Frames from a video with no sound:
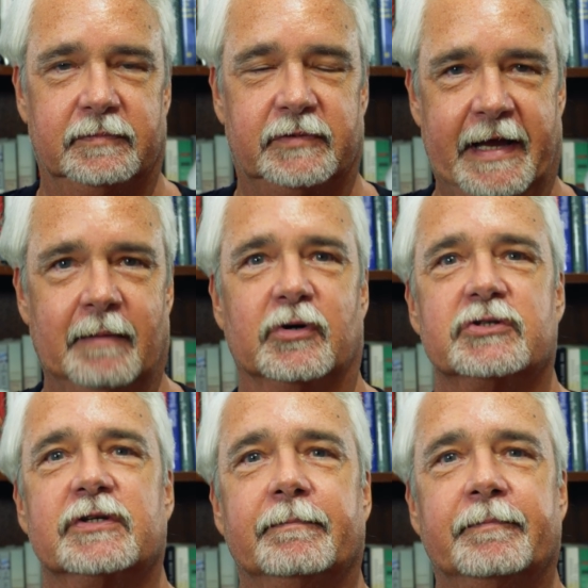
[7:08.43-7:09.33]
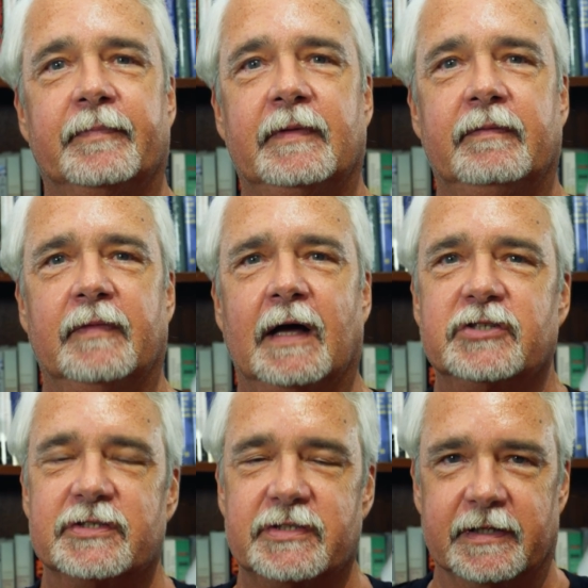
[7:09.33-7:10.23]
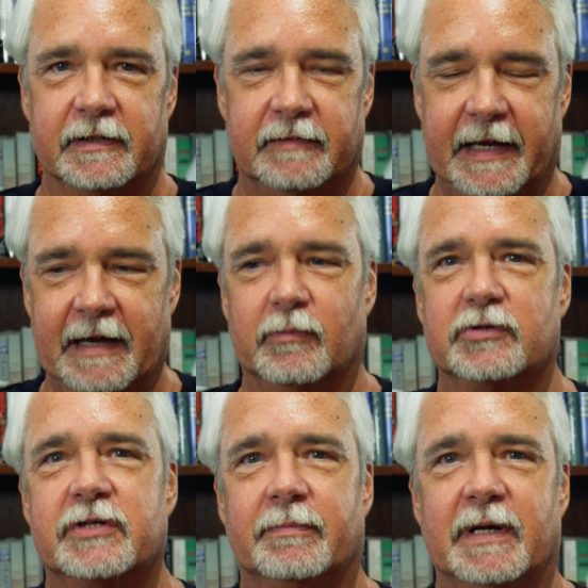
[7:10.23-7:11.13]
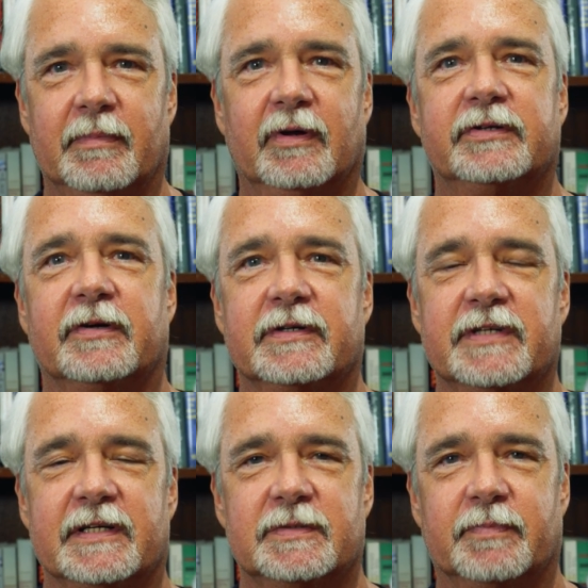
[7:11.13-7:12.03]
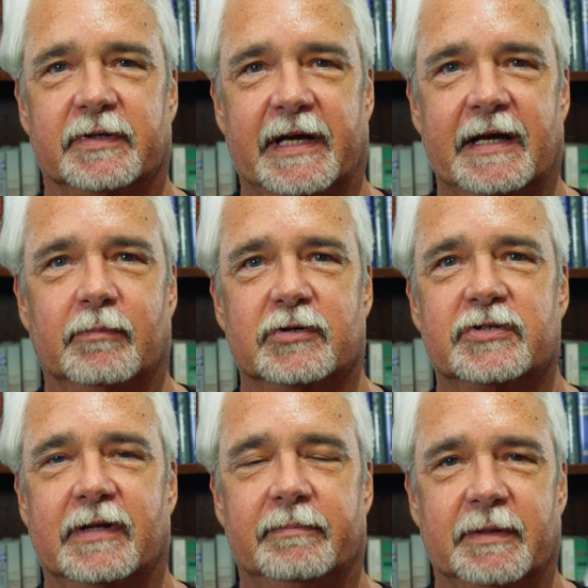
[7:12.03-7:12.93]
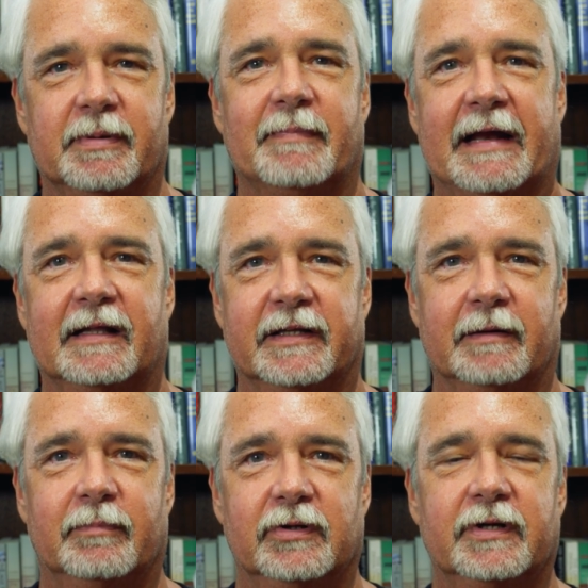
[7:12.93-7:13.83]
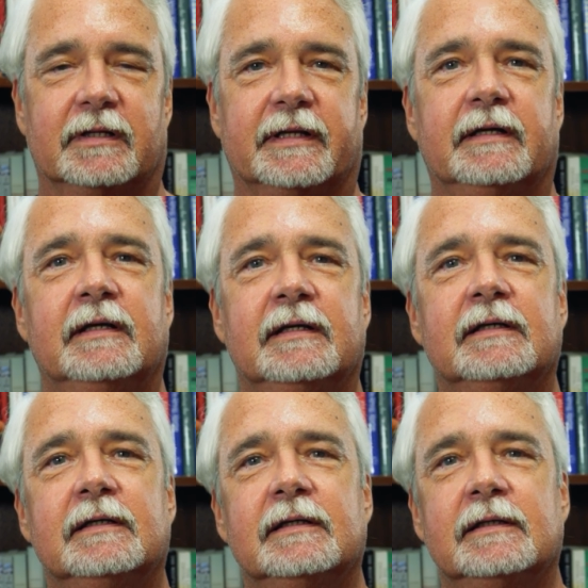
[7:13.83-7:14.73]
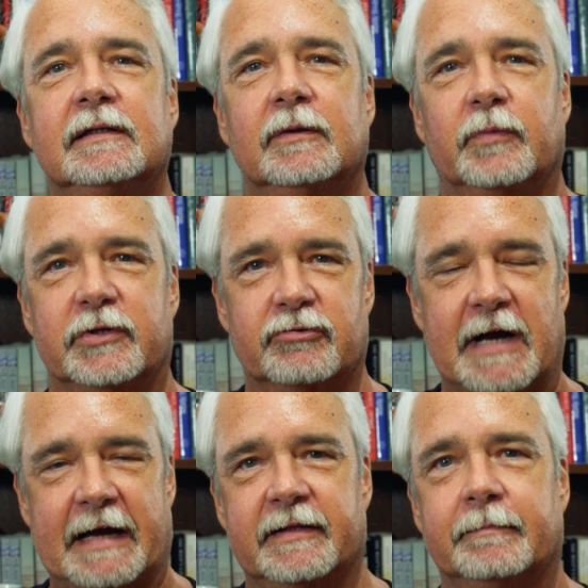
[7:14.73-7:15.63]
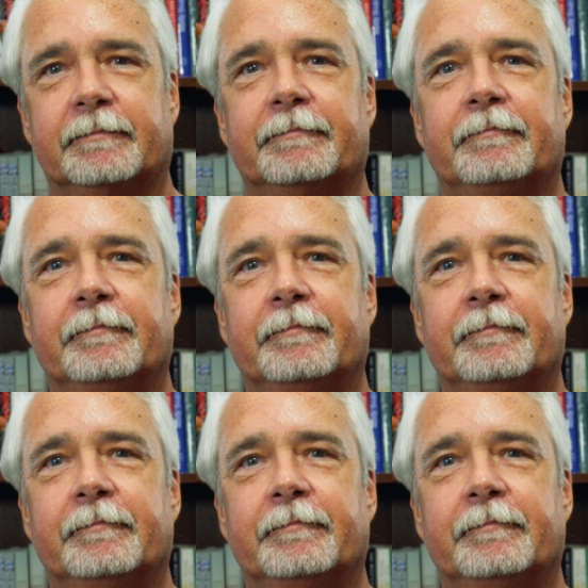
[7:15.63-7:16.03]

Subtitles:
to ambush them, not just to ambush them in a military sense, but to ambush them diplomatically and politically. We tracked them.